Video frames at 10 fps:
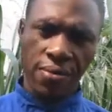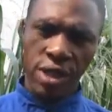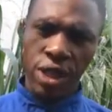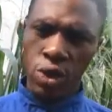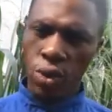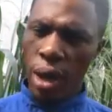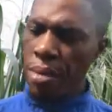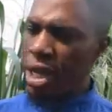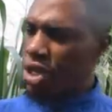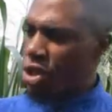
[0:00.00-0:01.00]
This is why
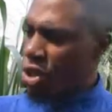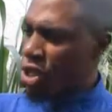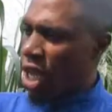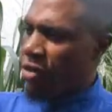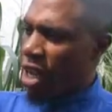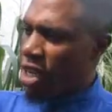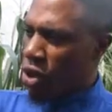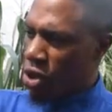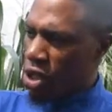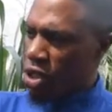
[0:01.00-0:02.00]
men trust after the
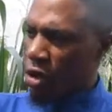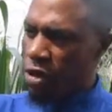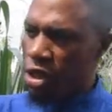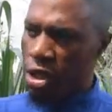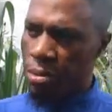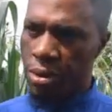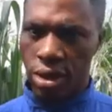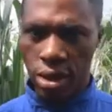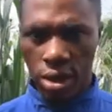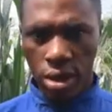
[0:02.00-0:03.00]
horses of Egypt
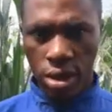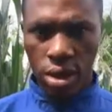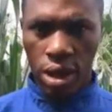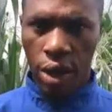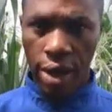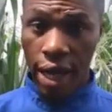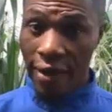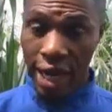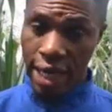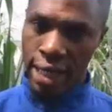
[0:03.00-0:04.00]
that will
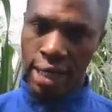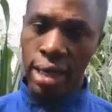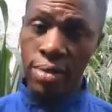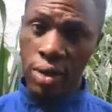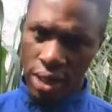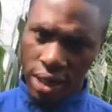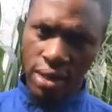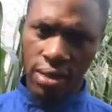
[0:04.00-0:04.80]
never grant them nothing.